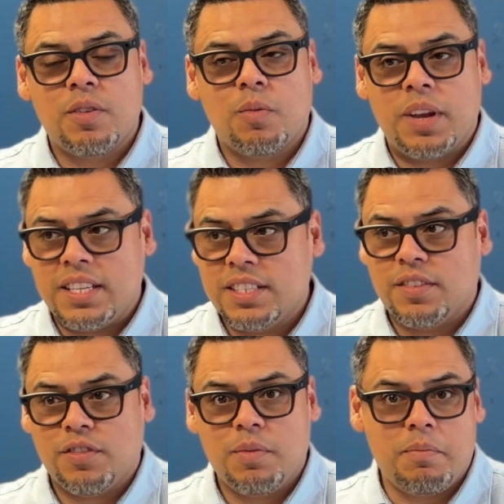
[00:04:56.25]
ways and
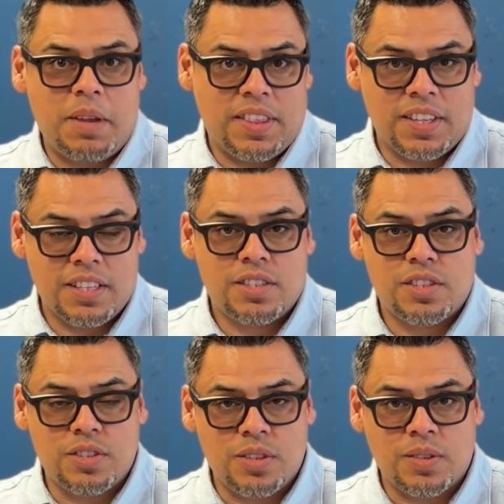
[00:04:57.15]
different methods
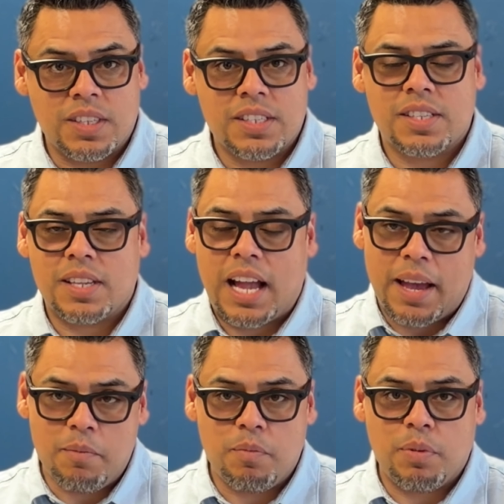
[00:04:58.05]
to do this.
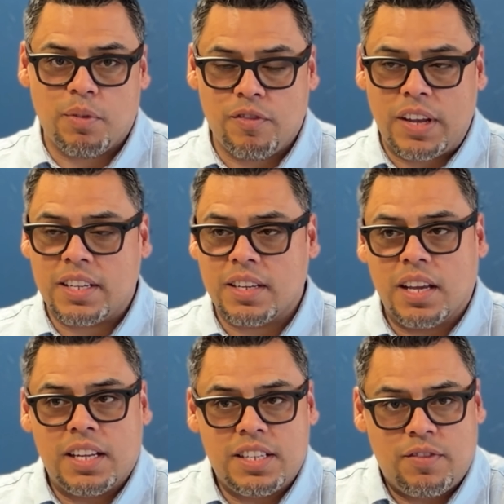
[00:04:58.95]
I perfected
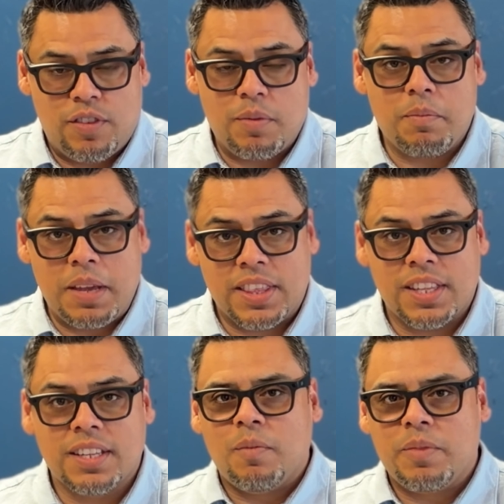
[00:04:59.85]
a different
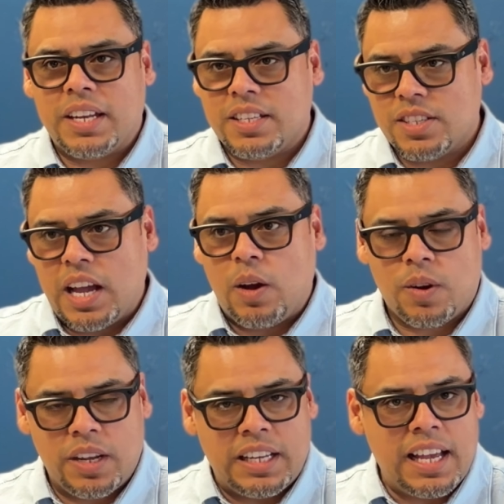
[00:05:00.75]
method that is
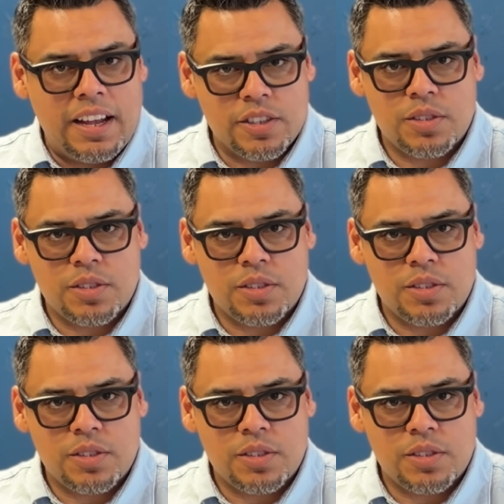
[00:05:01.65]
our in-house